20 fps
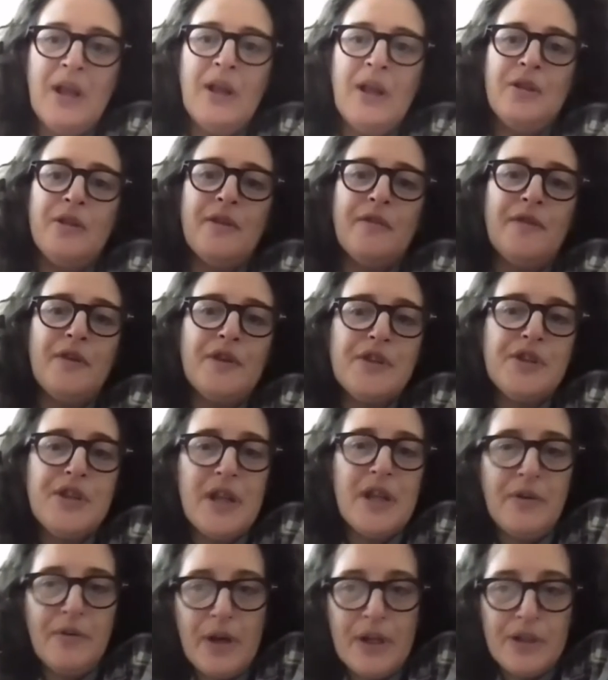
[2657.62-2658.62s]
The first
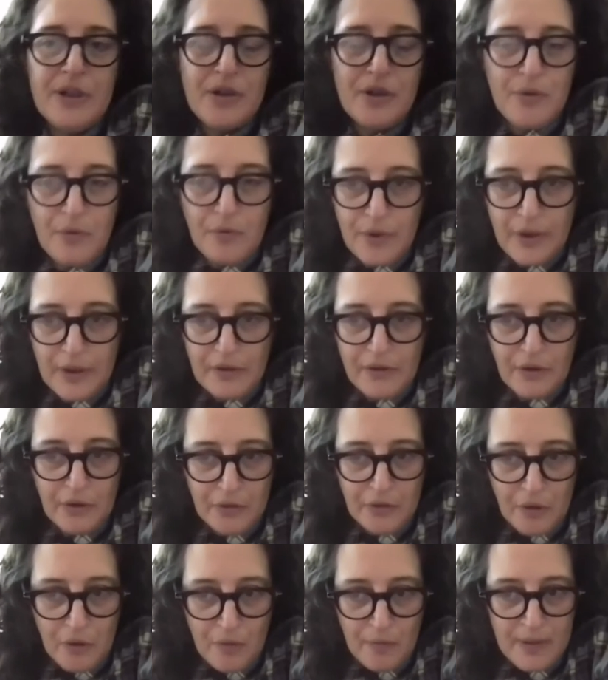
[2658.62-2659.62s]
generation who returned
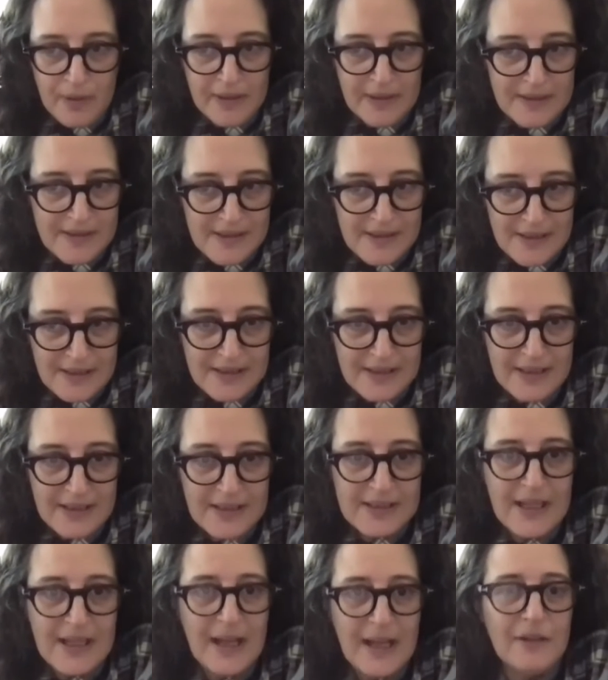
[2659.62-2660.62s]
home in the 60s
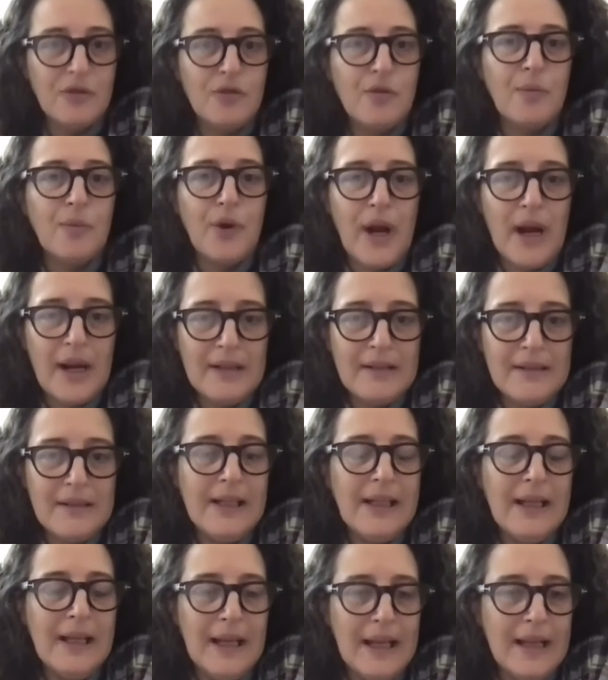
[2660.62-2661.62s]
had to
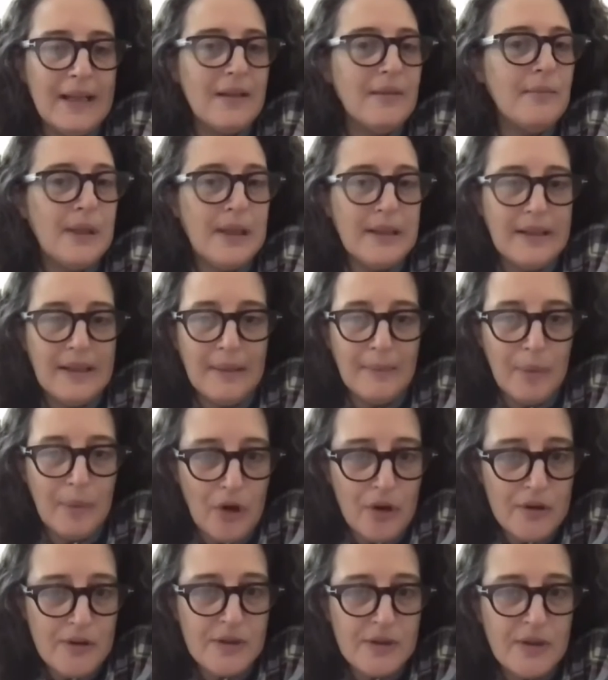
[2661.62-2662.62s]
practically lay the building
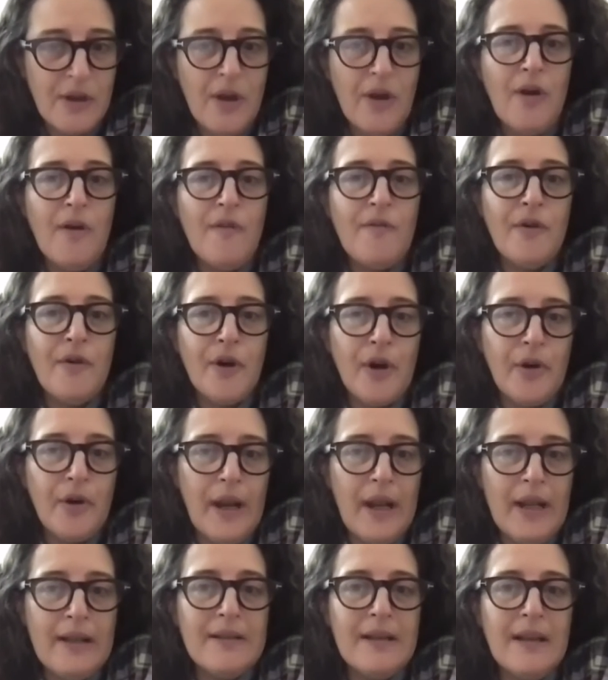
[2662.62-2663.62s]
blocks for
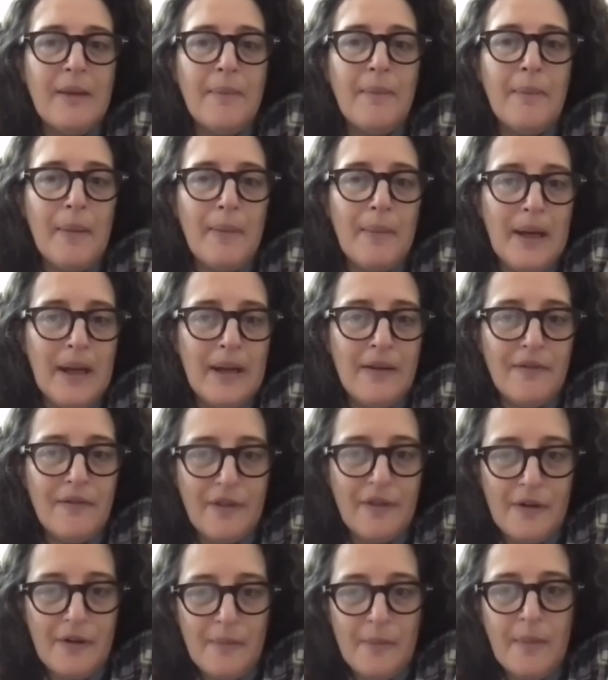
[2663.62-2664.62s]
creating public
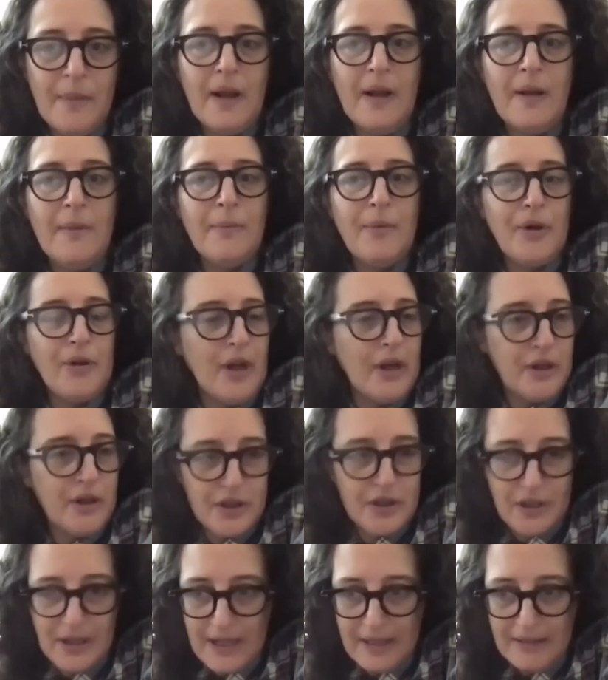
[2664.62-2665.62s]
film
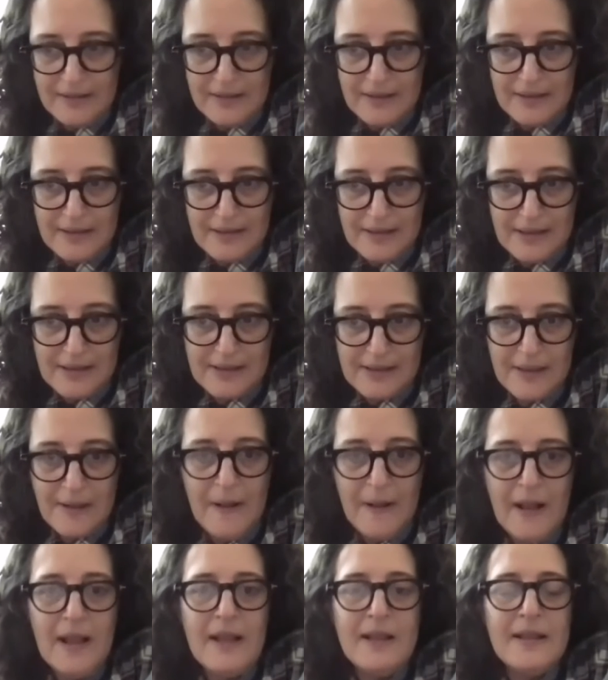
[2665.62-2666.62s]
production entities.
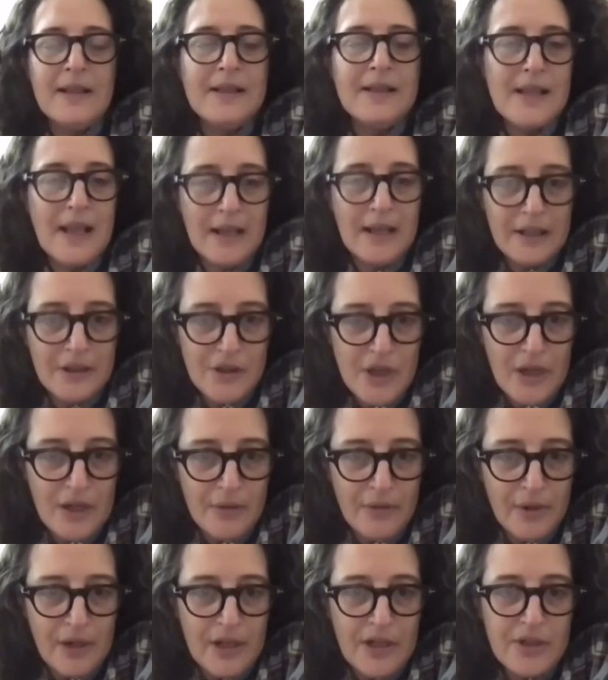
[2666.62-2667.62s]
The second
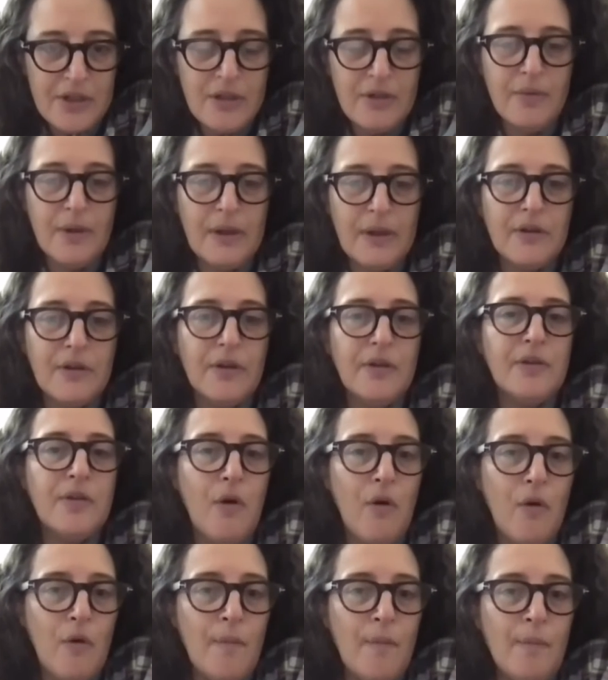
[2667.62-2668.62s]
generation returned
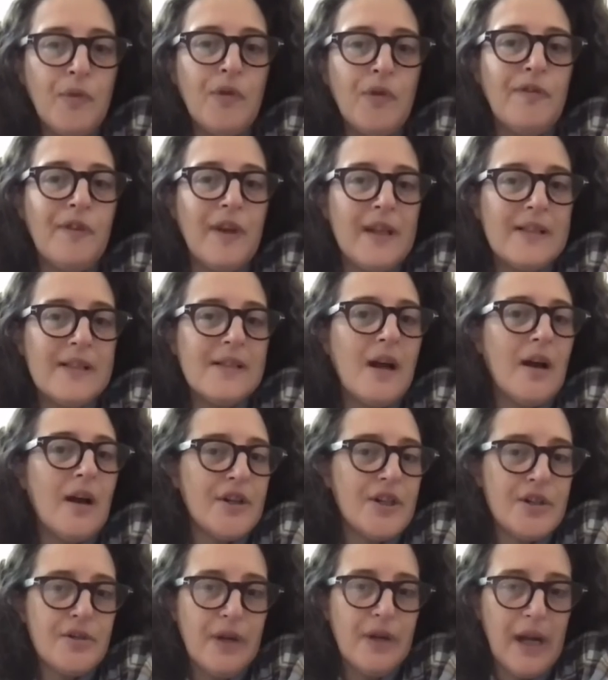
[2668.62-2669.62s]
home to face
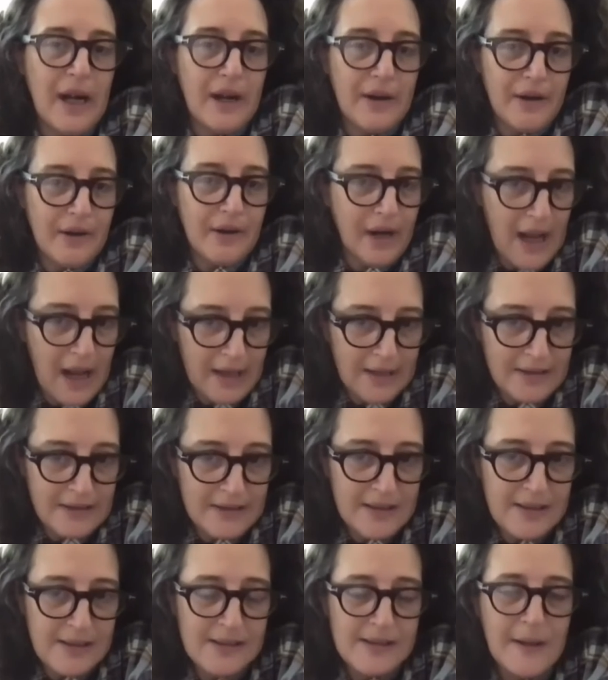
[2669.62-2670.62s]
harsh
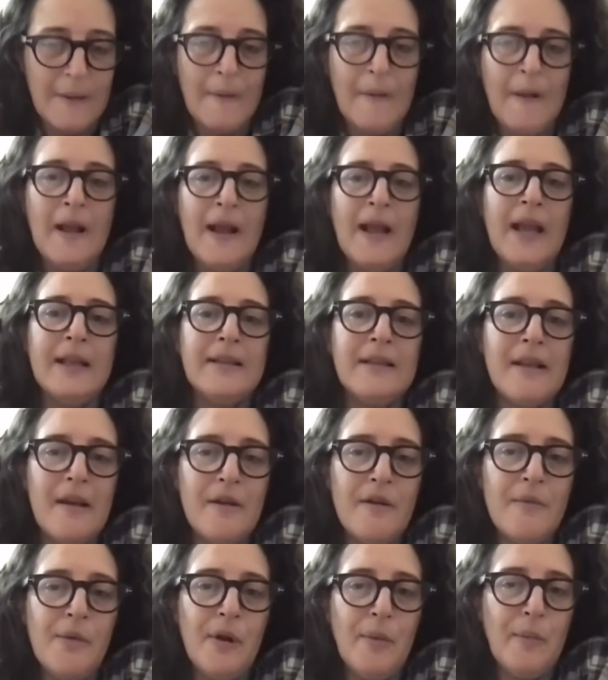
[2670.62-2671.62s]
realities, a
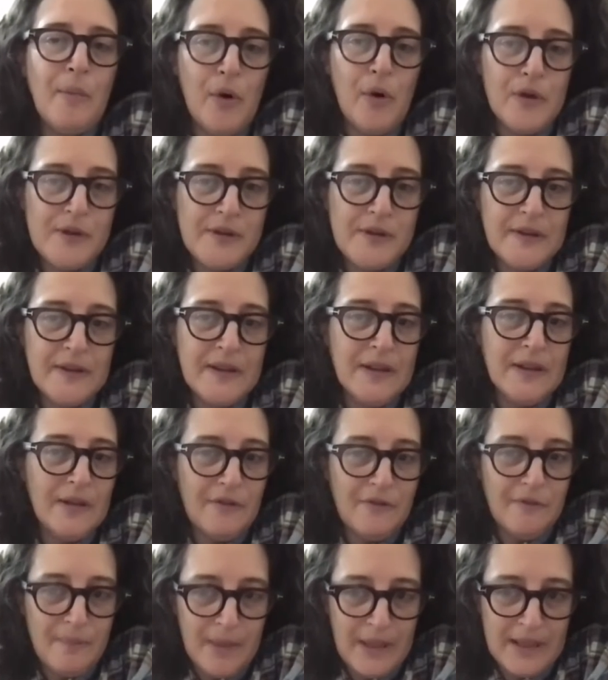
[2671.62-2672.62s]
terrible paucity
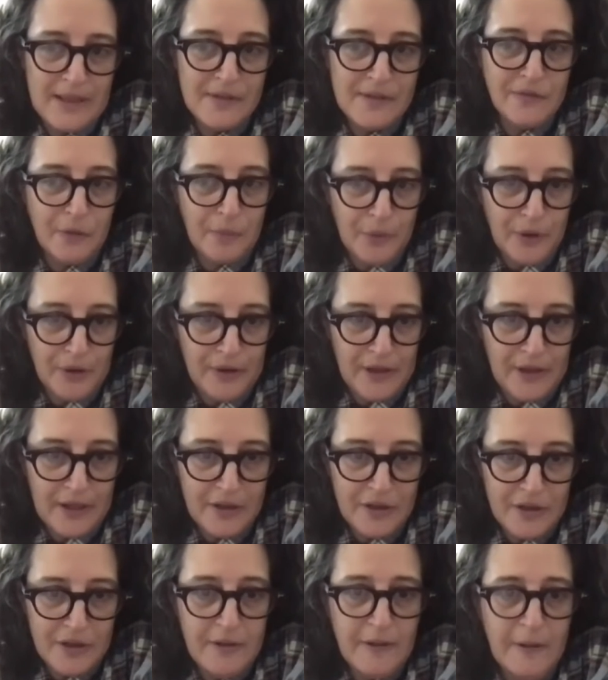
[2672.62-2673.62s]
of means for
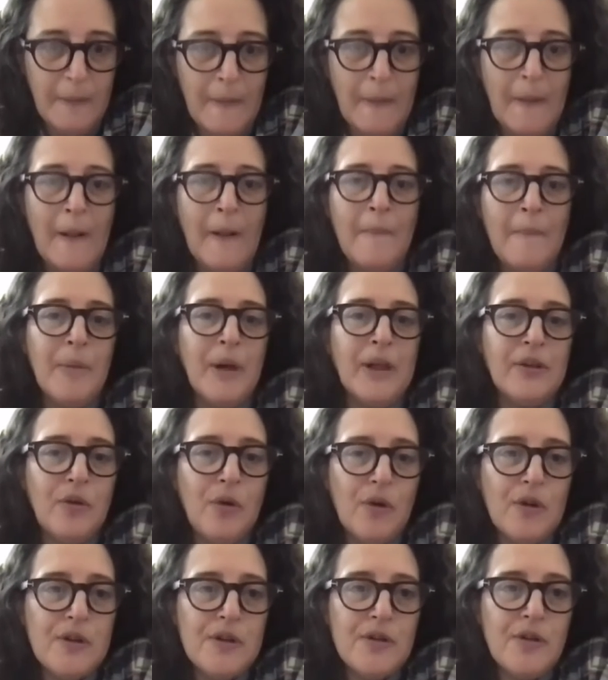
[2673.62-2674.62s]
production, but
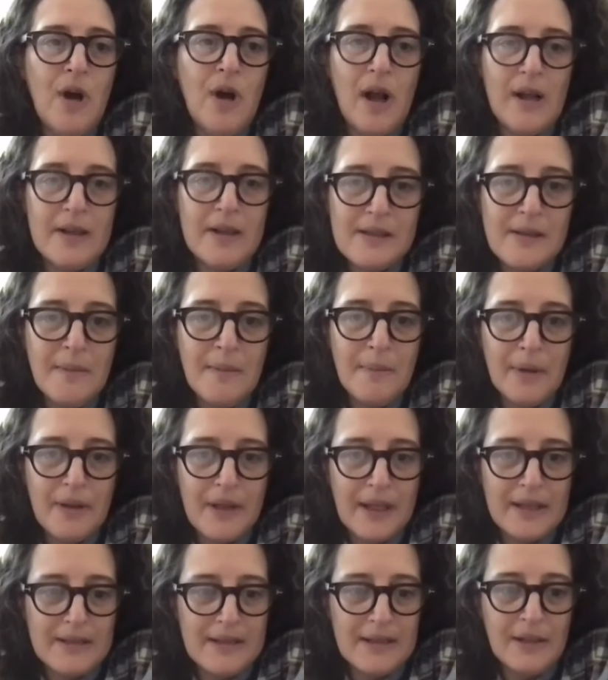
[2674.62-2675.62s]
also
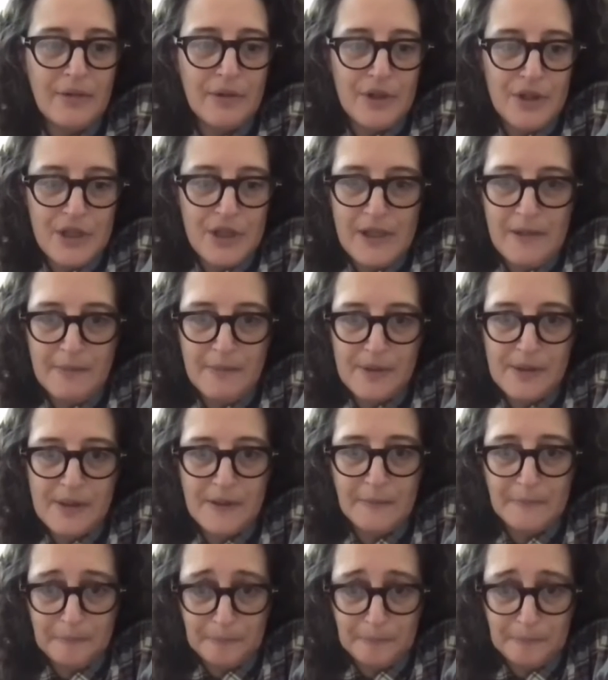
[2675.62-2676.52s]
unsympathetic regimes.